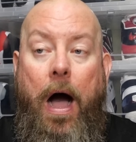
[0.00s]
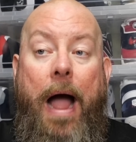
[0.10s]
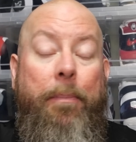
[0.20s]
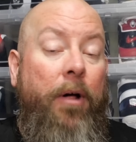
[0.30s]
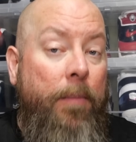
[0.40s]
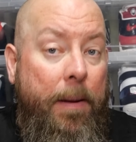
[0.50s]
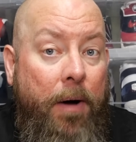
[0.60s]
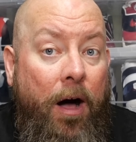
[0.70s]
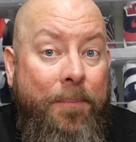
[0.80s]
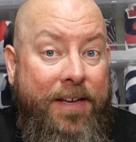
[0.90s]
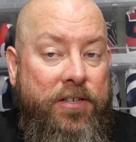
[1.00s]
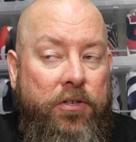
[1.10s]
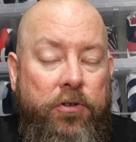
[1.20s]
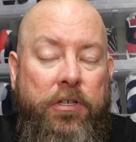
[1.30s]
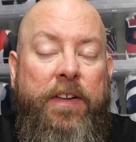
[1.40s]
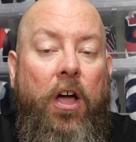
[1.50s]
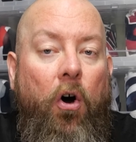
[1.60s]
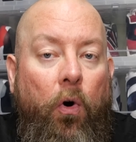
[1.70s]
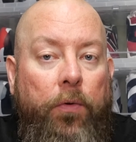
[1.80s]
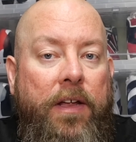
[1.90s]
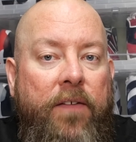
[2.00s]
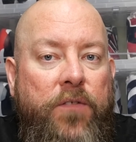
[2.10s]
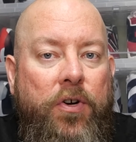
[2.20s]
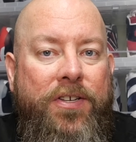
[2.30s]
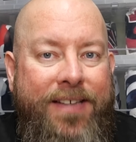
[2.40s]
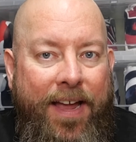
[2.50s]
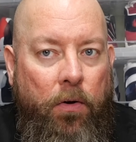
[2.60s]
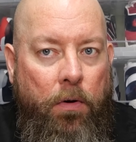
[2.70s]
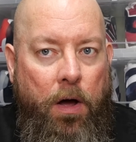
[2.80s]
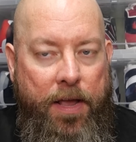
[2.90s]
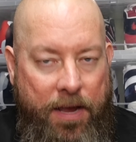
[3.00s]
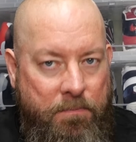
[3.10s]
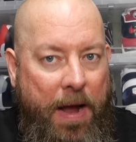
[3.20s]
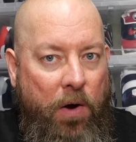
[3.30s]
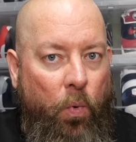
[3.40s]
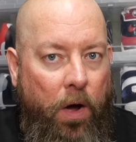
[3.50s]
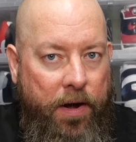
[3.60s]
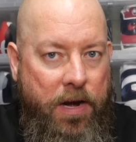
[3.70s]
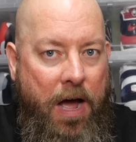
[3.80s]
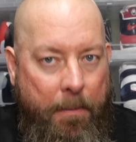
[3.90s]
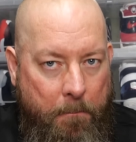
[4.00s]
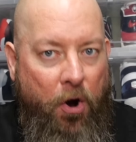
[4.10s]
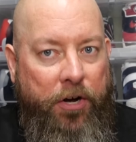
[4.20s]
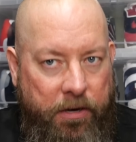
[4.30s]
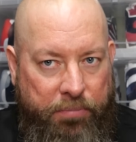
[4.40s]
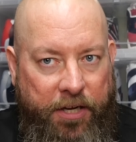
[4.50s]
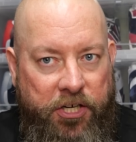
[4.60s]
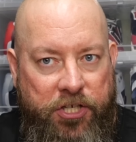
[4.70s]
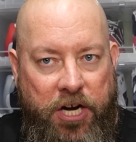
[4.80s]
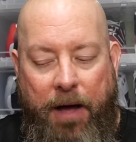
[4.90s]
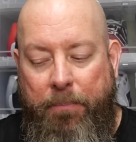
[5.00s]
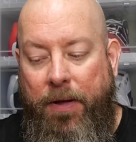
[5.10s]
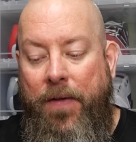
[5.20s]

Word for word: I put all my pops exclusively only for sale in my Whatnot Marketplace shop.